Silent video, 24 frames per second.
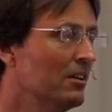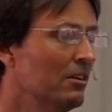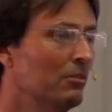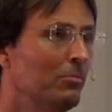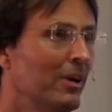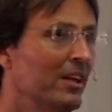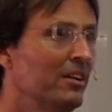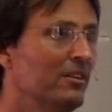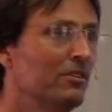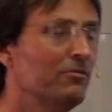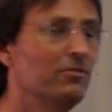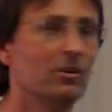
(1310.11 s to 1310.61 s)

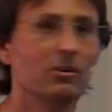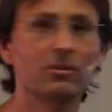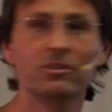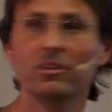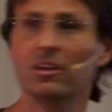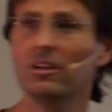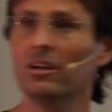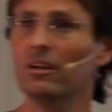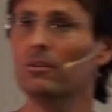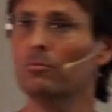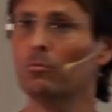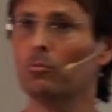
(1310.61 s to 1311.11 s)
Many of,
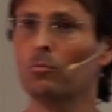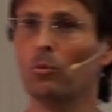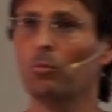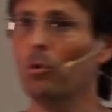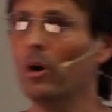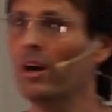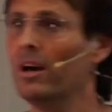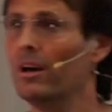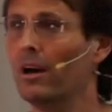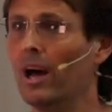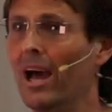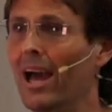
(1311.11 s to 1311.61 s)
you
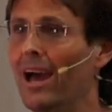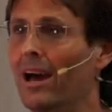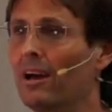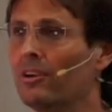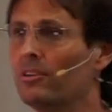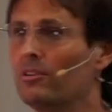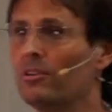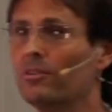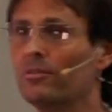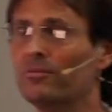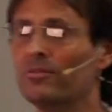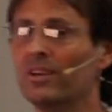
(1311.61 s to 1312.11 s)
know, how
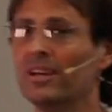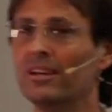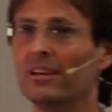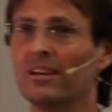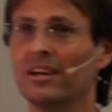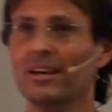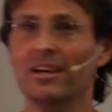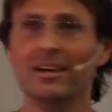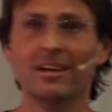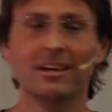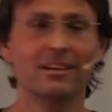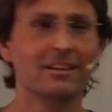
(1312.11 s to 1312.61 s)
do you
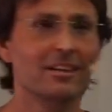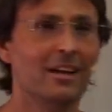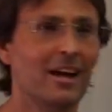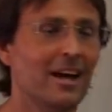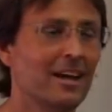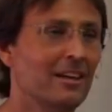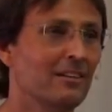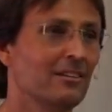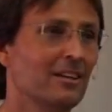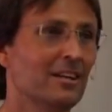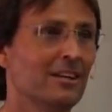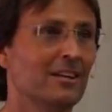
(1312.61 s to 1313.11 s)
think,
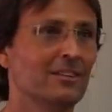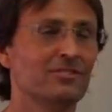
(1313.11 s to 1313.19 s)
like,